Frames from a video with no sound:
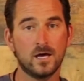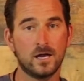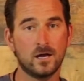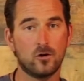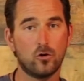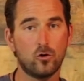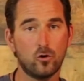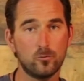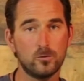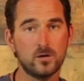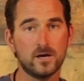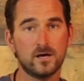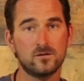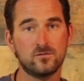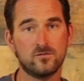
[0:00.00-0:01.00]
And I hope you
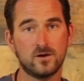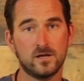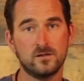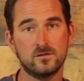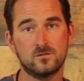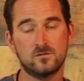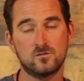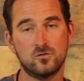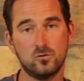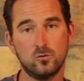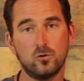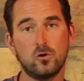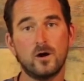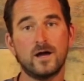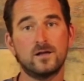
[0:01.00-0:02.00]
guys find this
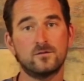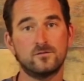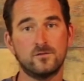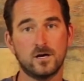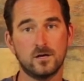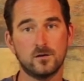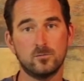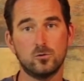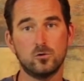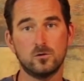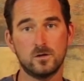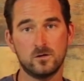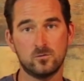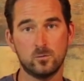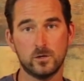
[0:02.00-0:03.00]
tool as valuable
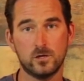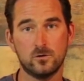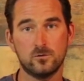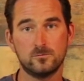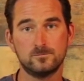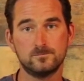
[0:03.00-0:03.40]
as we do.